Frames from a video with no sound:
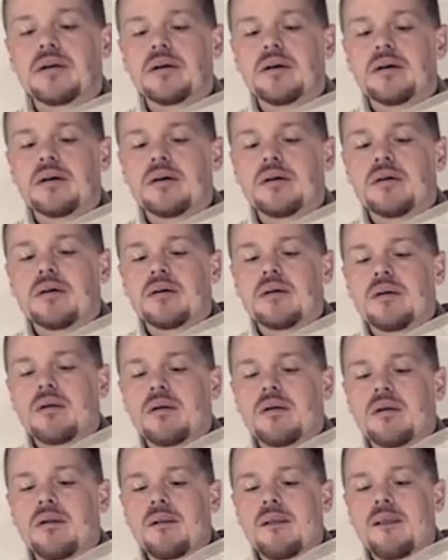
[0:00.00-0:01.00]

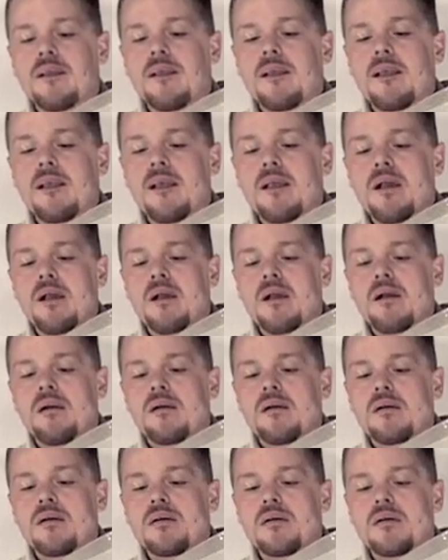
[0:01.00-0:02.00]

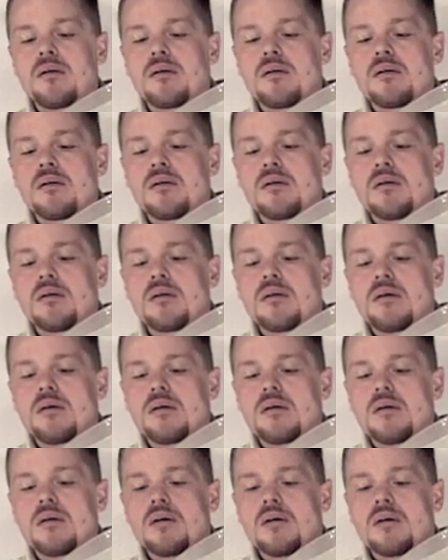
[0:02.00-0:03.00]

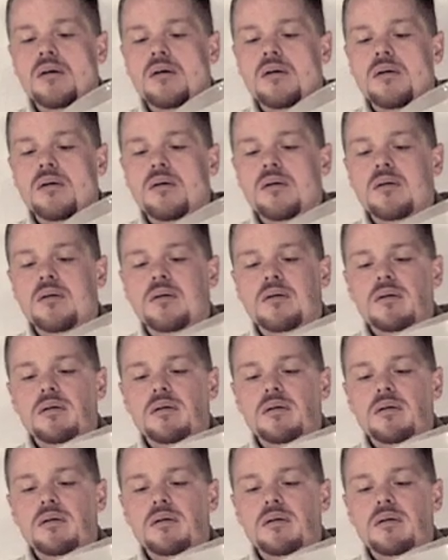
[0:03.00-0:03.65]
Nothing is said.